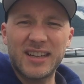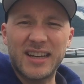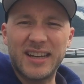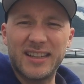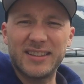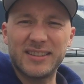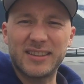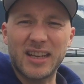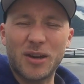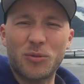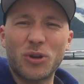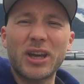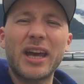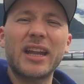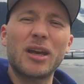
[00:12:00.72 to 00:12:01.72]
and
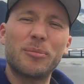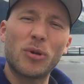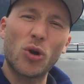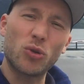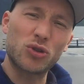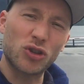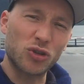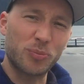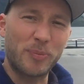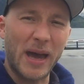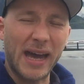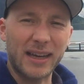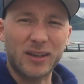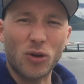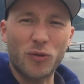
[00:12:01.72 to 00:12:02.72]
we're getting a boat just
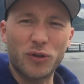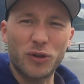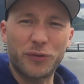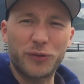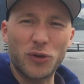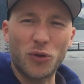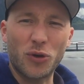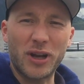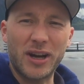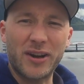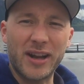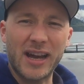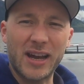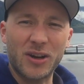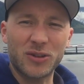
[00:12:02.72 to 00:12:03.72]
back over the fjord here
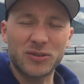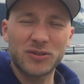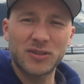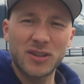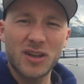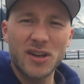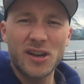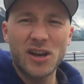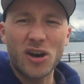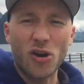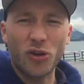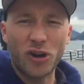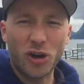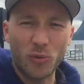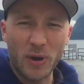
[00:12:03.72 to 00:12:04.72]
now,
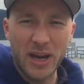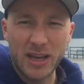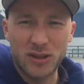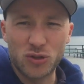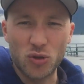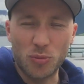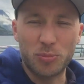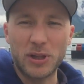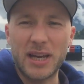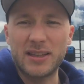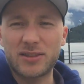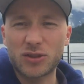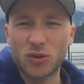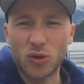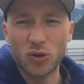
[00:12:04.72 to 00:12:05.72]
on our way to a
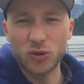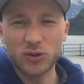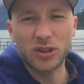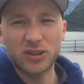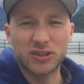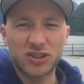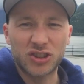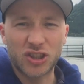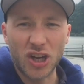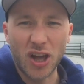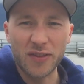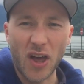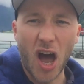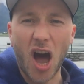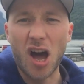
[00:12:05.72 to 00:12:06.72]
place called
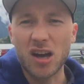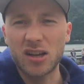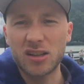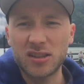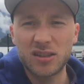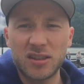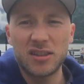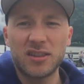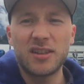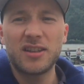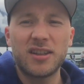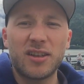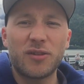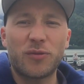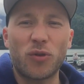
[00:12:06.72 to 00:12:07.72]
Stranda
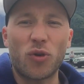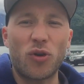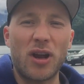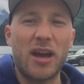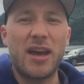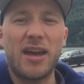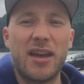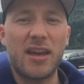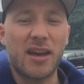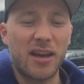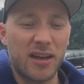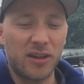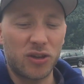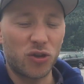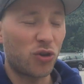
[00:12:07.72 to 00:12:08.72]
for
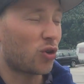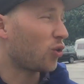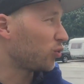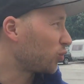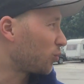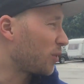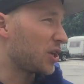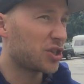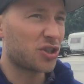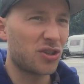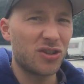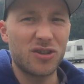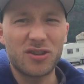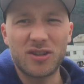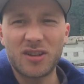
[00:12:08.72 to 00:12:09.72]
a good old
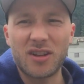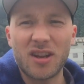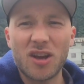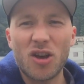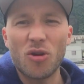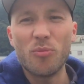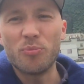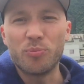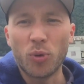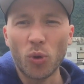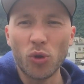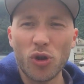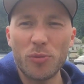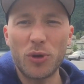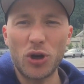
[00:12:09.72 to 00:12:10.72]
Norwegian
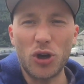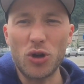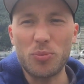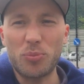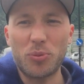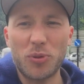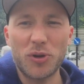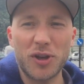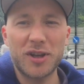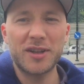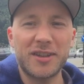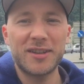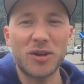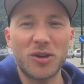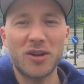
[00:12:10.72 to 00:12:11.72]
bondebryllup,
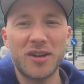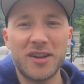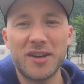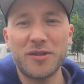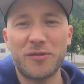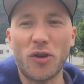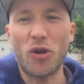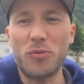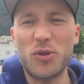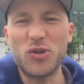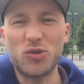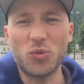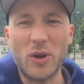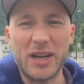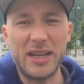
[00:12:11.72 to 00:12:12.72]

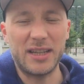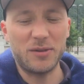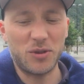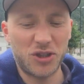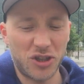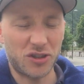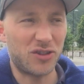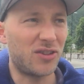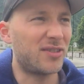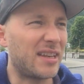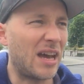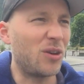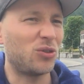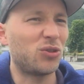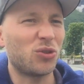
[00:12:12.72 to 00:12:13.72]
farmer's wedding, which doesn't
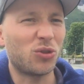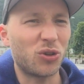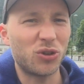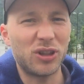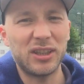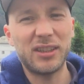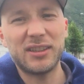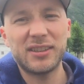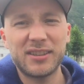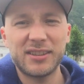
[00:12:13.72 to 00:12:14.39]
sound so good in